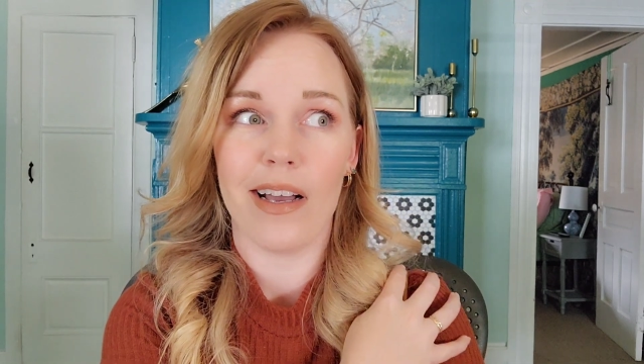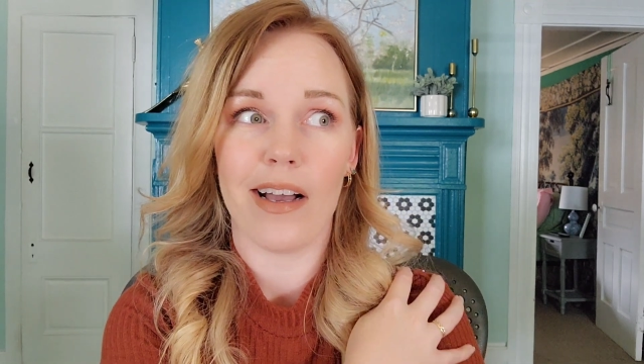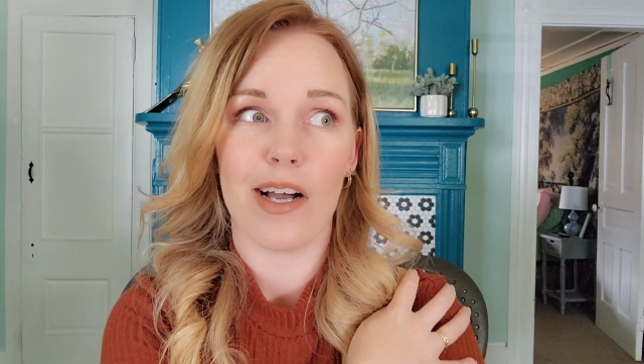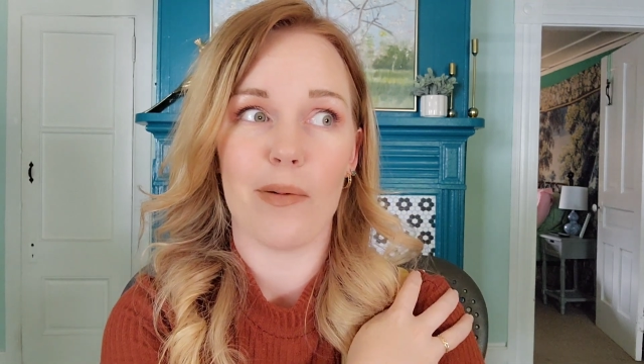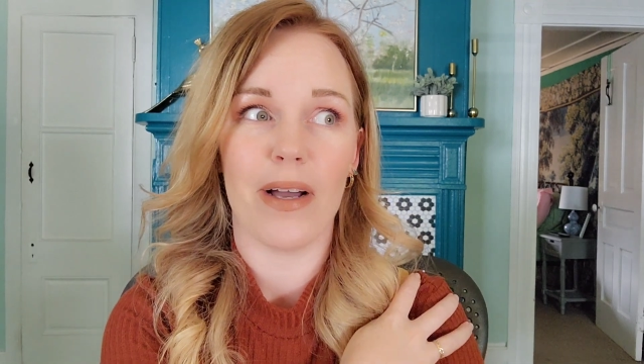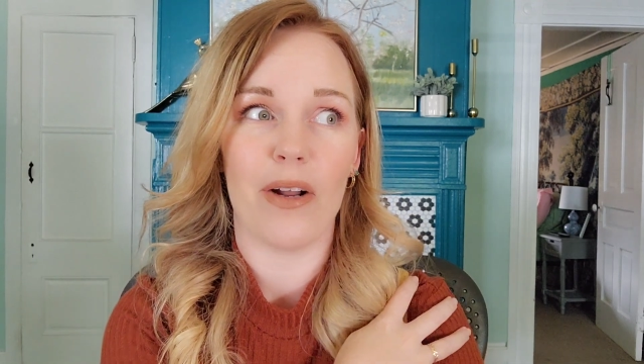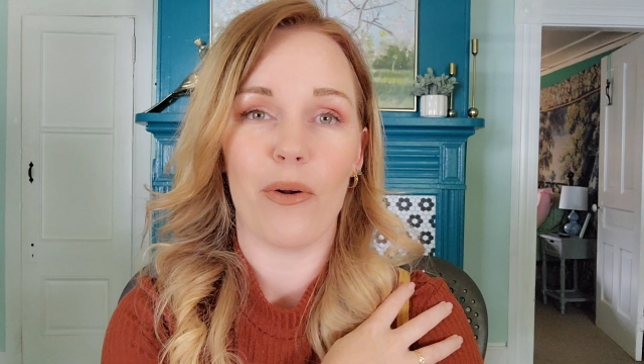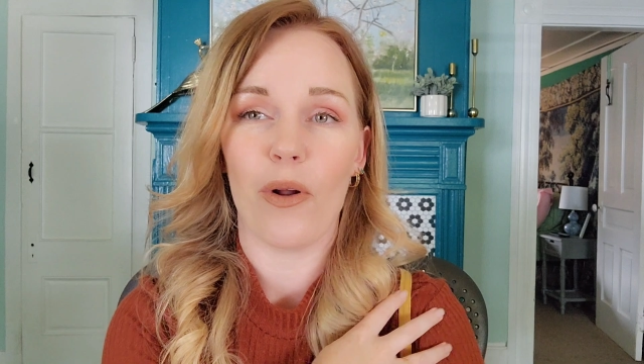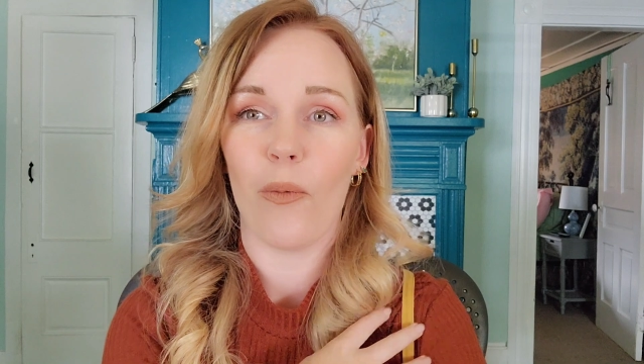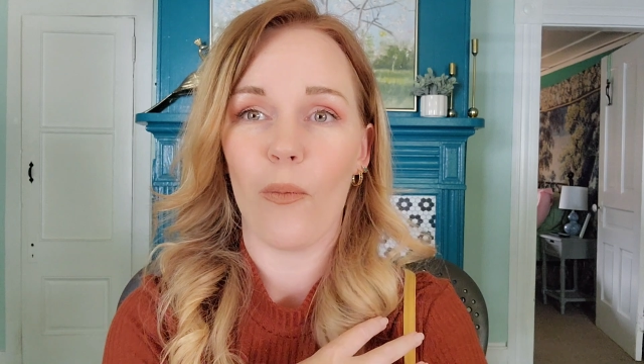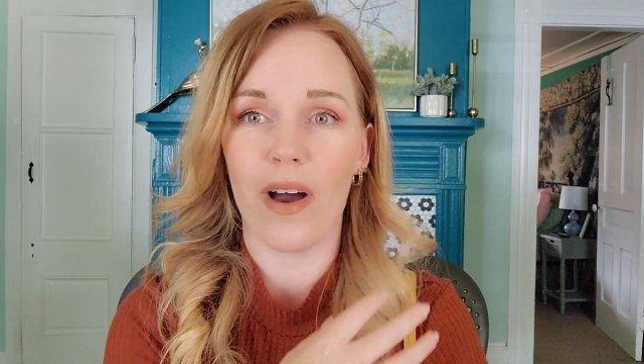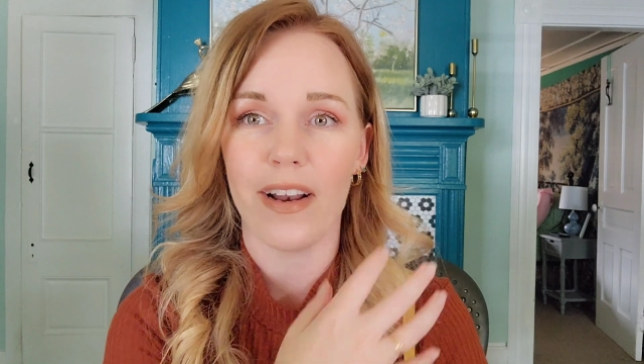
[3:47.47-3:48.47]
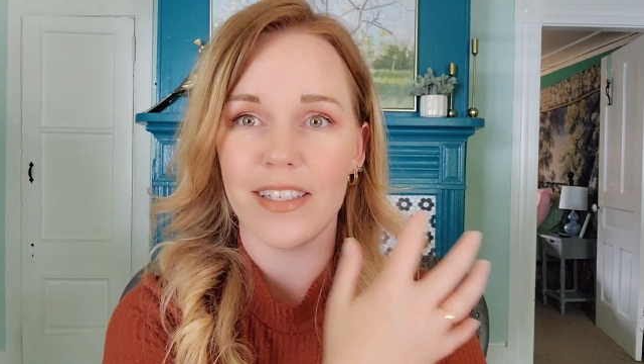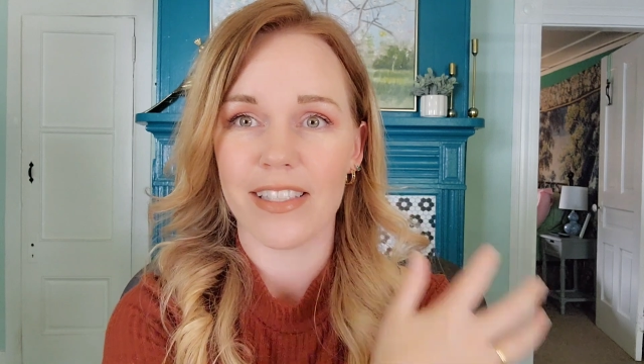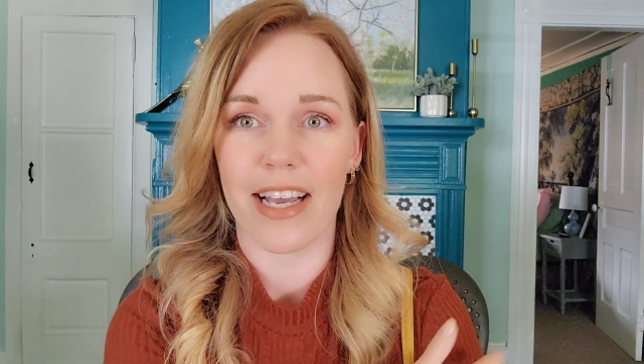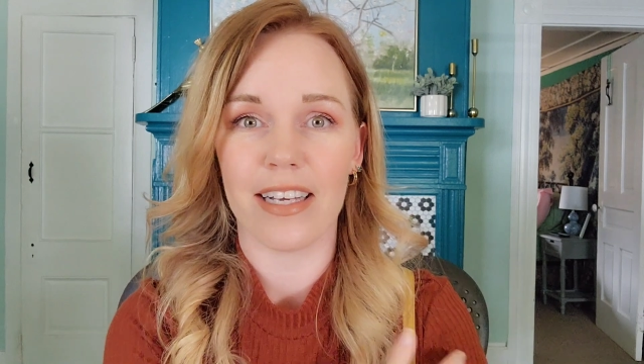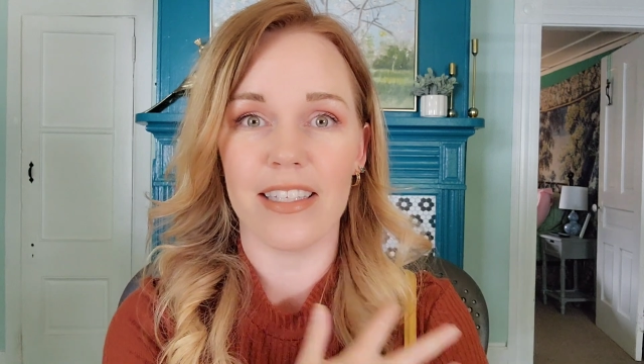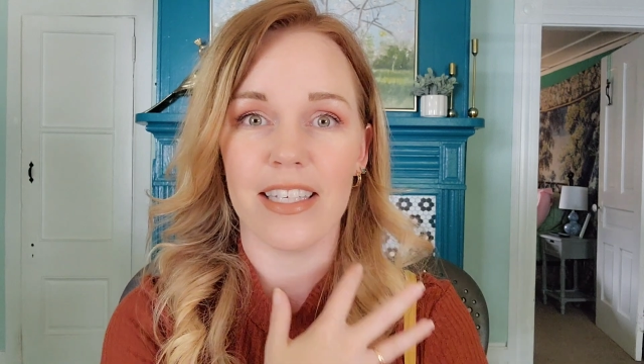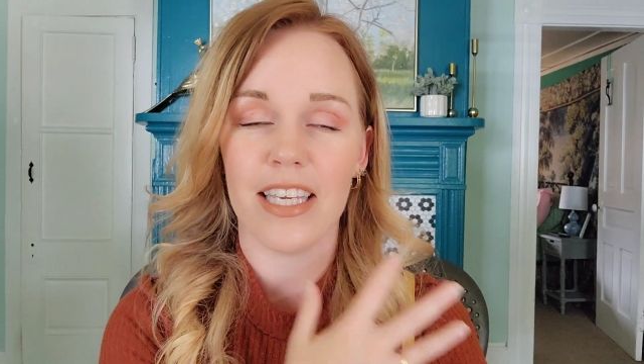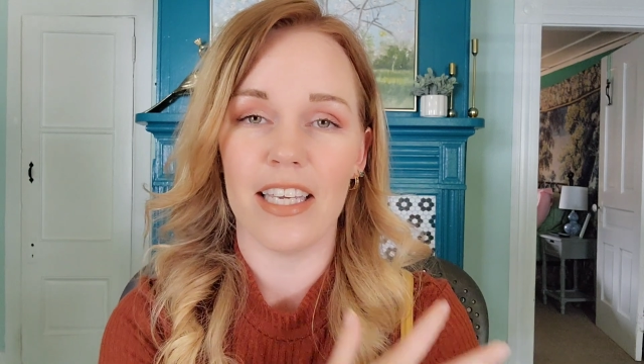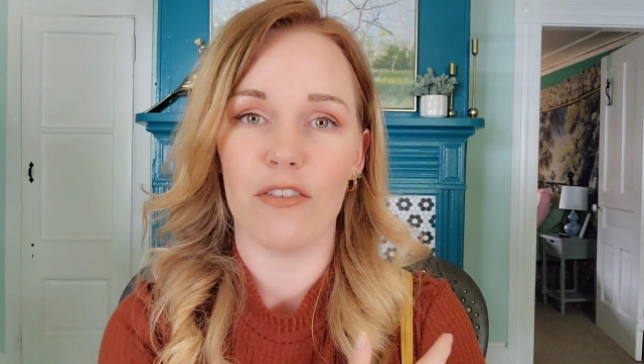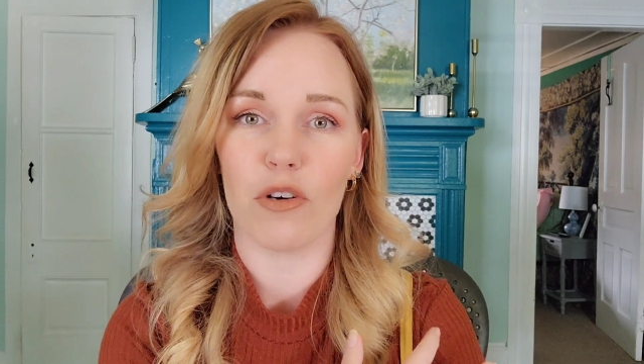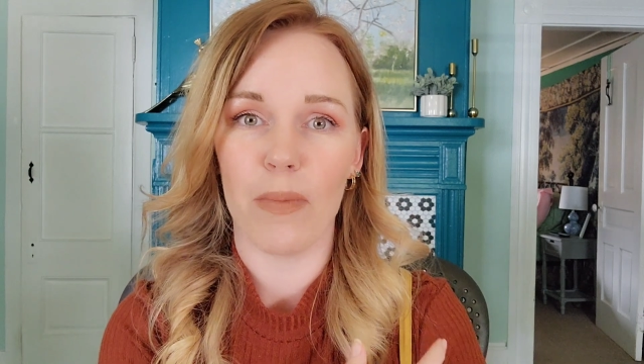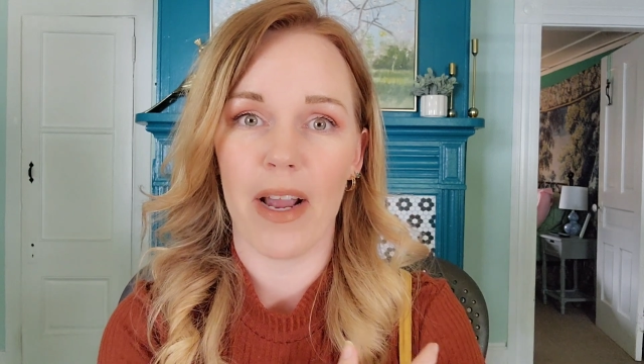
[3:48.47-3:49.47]
Um, I don't know what exactly
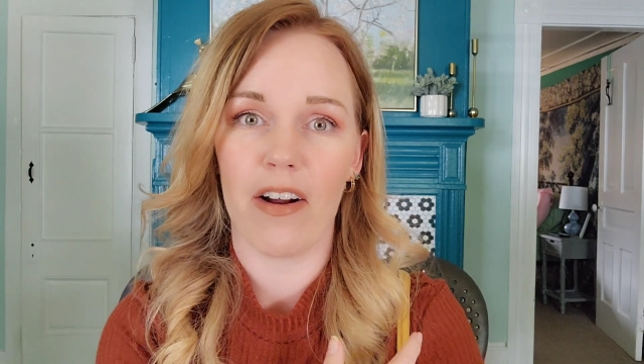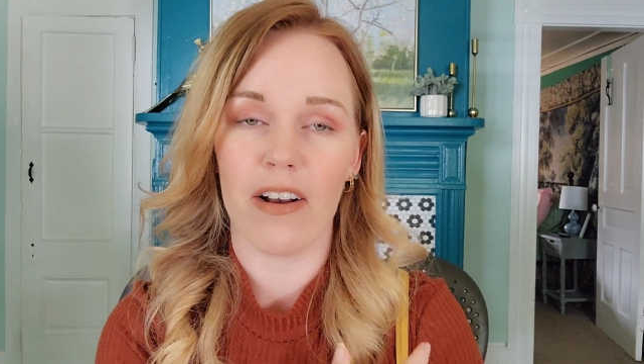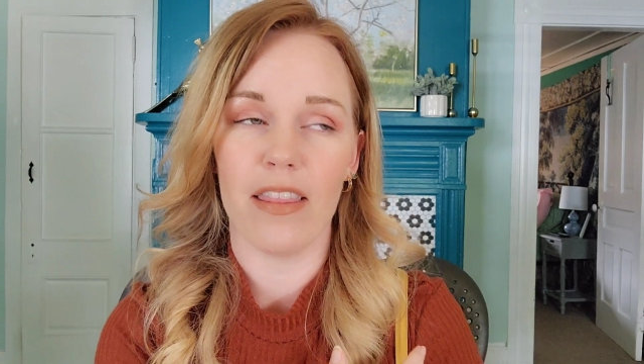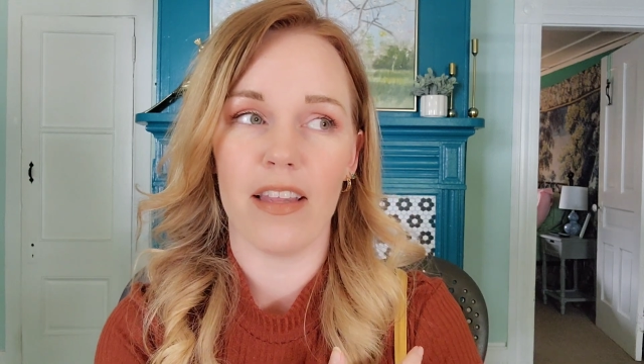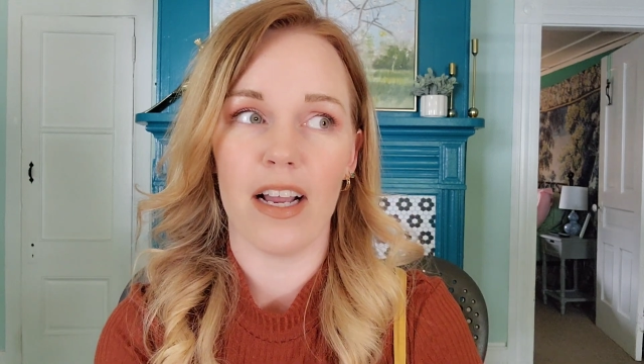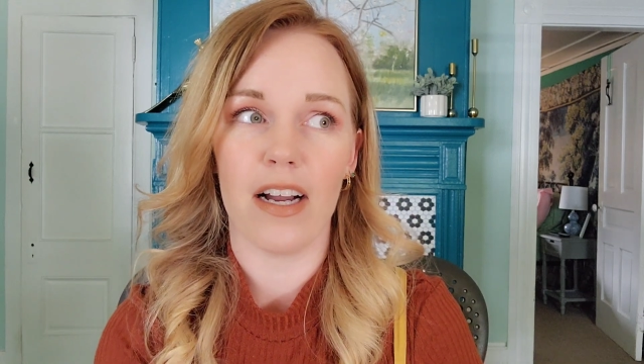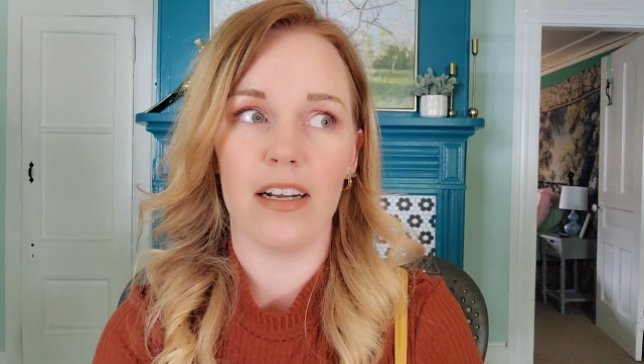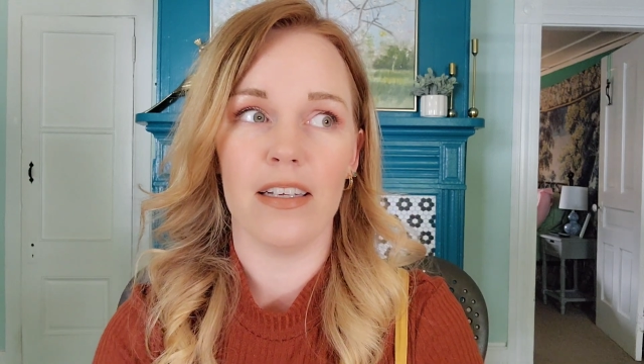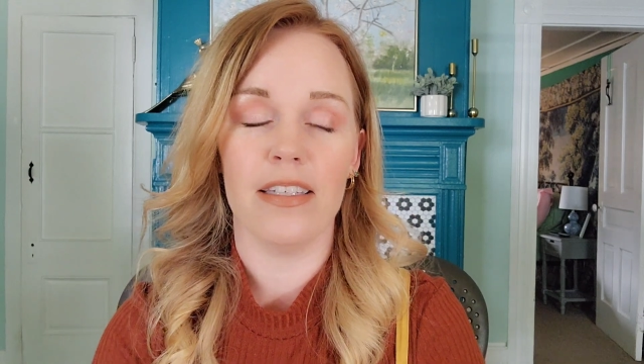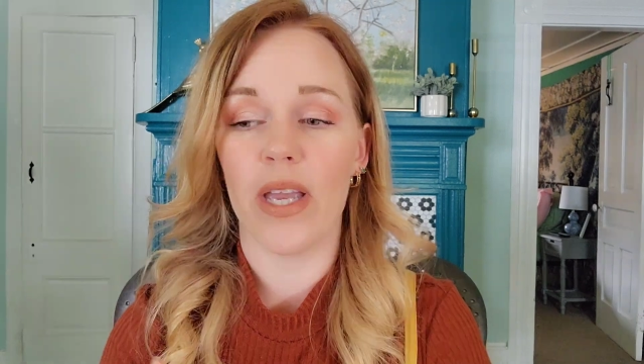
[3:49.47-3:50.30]
he repaired in there.